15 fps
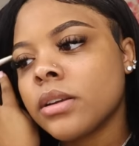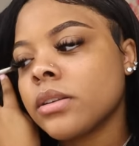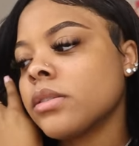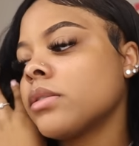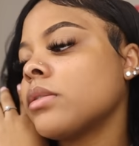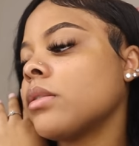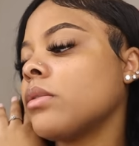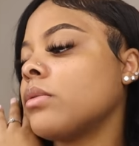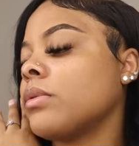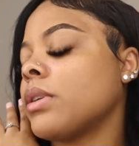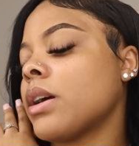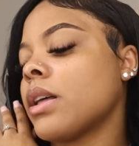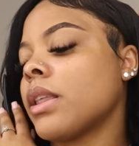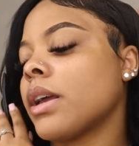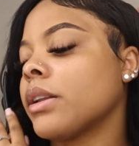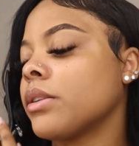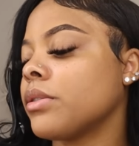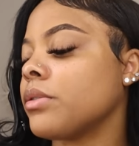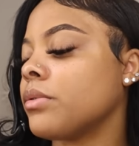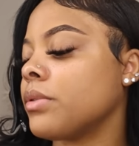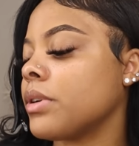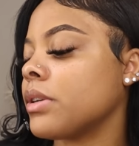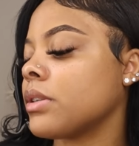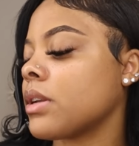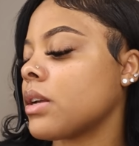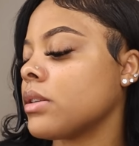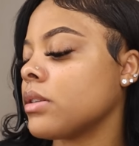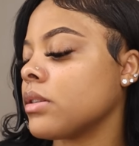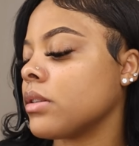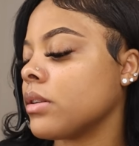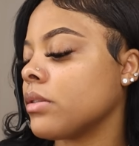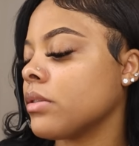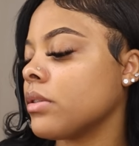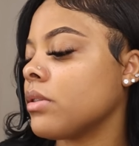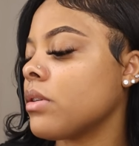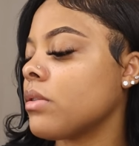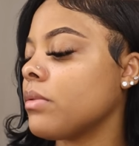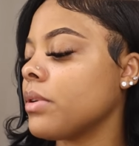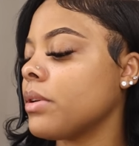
So what I like to do is I just literally go